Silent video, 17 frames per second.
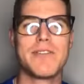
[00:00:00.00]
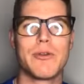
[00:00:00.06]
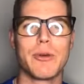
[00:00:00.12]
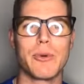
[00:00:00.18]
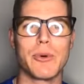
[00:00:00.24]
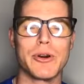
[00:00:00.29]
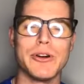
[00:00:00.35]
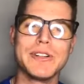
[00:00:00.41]
for
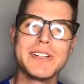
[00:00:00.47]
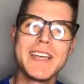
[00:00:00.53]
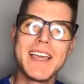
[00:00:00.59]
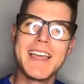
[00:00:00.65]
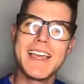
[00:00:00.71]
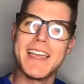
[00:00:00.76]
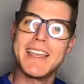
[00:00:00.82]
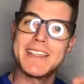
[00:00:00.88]
the world.
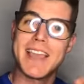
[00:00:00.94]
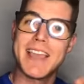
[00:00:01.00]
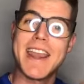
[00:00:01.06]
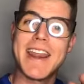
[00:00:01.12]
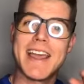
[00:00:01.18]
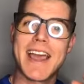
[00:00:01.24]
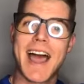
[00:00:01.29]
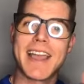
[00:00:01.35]
It,
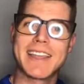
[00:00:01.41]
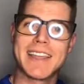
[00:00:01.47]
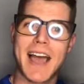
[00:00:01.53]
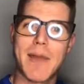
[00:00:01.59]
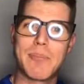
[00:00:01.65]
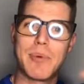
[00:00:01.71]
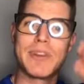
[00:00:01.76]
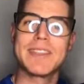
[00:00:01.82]
it, it I,
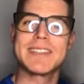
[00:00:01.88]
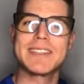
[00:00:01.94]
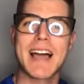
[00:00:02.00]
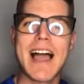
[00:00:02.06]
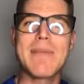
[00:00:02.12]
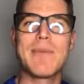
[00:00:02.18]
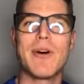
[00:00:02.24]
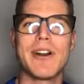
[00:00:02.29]
I, put the
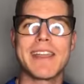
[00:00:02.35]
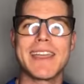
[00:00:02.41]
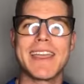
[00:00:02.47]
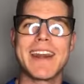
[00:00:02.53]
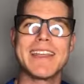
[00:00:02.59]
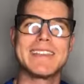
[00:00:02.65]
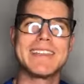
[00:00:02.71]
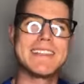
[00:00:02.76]
time on it
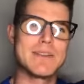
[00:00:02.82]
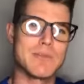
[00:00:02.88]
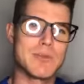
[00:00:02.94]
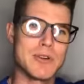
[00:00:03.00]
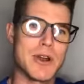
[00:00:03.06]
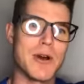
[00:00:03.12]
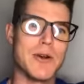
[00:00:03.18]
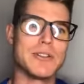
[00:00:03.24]
and I send to
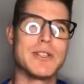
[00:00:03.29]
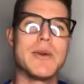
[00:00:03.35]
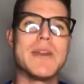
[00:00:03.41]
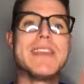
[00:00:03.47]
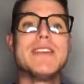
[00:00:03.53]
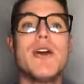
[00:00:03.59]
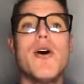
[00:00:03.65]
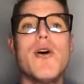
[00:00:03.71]
Bruno, so
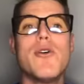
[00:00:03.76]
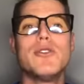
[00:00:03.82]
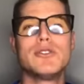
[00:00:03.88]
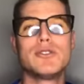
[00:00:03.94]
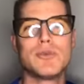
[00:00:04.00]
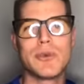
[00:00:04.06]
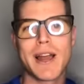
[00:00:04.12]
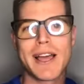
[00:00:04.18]
he
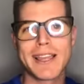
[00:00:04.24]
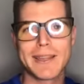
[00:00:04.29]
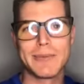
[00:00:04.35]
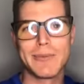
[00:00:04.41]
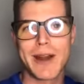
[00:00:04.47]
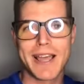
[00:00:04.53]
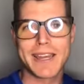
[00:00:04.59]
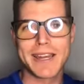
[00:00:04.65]
knows when I
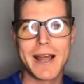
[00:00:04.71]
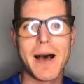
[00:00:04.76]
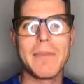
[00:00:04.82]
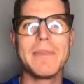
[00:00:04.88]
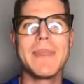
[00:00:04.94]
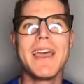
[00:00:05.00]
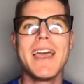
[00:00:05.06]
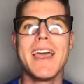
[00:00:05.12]
when I get
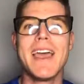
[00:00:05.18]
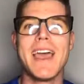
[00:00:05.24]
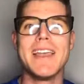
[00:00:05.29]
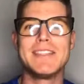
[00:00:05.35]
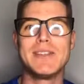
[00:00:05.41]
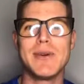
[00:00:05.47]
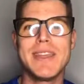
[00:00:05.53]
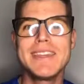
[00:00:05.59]
up.
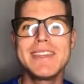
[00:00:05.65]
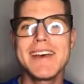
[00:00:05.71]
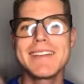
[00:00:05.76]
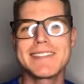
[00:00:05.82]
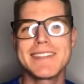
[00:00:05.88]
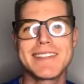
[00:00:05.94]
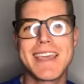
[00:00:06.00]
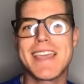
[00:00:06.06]
And so he
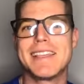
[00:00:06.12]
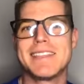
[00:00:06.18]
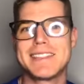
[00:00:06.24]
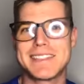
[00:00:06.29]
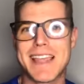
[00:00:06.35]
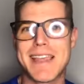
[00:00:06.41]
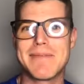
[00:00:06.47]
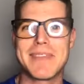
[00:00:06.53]
does the thing,
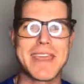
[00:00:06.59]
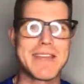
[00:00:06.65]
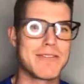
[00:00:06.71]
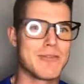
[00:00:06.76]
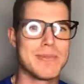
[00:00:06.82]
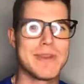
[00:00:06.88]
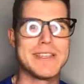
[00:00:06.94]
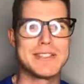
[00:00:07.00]
same thing
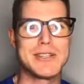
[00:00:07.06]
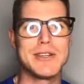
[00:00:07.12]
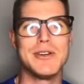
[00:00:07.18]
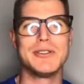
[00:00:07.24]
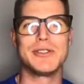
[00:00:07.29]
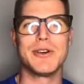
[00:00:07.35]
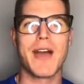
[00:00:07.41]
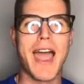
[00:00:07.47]
for me
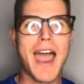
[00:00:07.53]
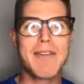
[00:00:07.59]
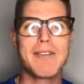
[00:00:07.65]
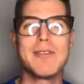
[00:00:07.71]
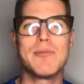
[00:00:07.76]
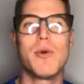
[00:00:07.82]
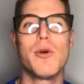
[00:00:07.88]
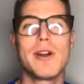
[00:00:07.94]
too. So
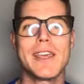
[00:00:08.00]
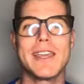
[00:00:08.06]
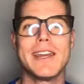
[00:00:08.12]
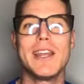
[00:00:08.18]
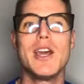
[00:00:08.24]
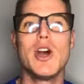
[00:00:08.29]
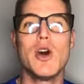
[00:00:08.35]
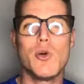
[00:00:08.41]
every
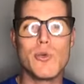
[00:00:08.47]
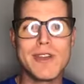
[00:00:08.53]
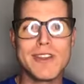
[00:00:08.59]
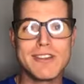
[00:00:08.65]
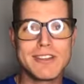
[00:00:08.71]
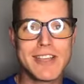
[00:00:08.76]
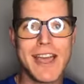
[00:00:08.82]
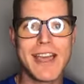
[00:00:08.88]
morning
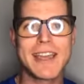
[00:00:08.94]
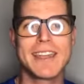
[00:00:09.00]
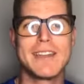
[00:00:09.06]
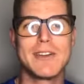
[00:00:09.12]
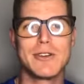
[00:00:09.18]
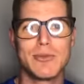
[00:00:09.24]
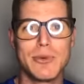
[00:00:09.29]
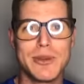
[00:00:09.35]
we
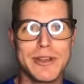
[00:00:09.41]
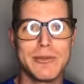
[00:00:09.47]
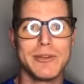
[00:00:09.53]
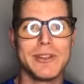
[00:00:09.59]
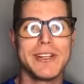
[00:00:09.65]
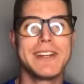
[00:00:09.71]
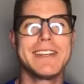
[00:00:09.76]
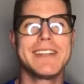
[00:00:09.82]
check, we
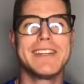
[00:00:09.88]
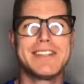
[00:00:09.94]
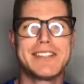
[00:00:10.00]
literally